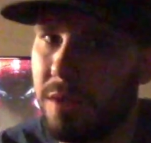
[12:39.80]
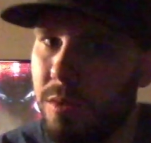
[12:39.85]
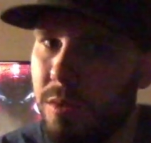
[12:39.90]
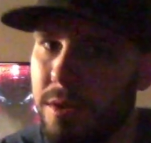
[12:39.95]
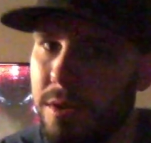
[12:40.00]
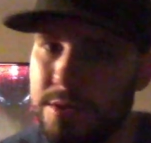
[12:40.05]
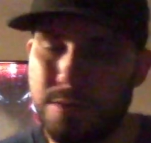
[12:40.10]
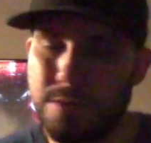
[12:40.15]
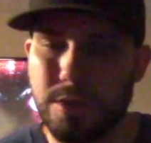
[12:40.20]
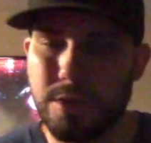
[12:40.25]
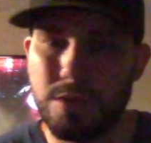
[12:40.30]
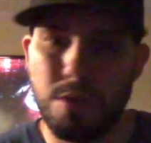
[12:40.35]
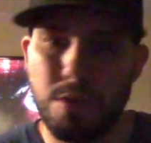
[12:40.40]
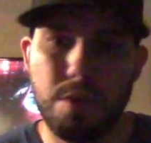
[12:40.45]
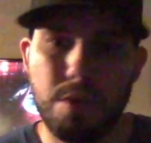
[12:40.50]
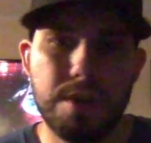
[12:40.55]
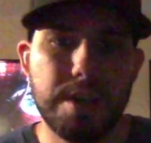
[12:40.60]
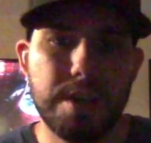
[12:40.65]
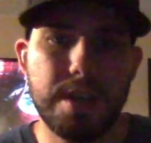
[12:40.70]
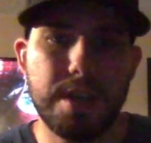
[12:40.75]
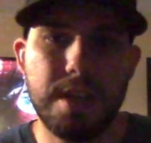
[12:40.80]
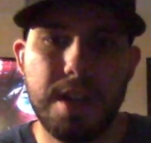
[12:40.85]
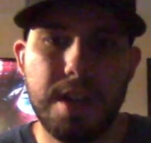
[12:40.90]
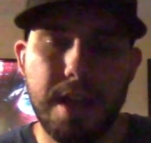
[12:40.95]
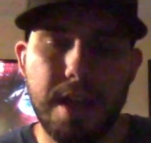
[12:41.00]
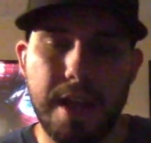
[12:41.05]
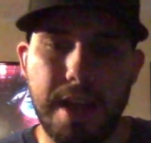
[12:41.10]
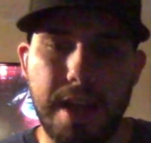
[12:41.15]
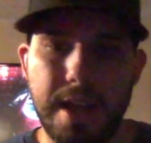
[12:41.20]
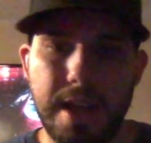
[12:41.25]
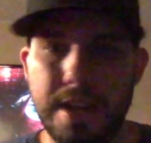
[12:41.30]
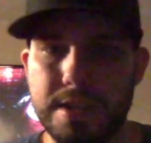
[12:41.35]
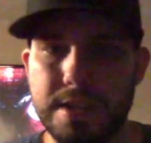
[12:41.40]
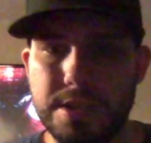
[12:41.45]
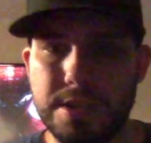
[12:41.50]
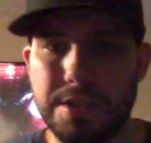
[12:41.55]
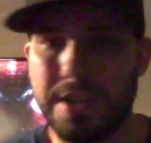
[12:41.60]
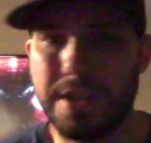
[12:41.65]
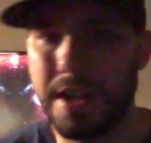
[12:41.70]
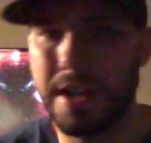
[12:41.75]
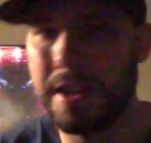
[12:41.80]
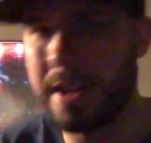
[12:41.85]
what was recorded, and you gotta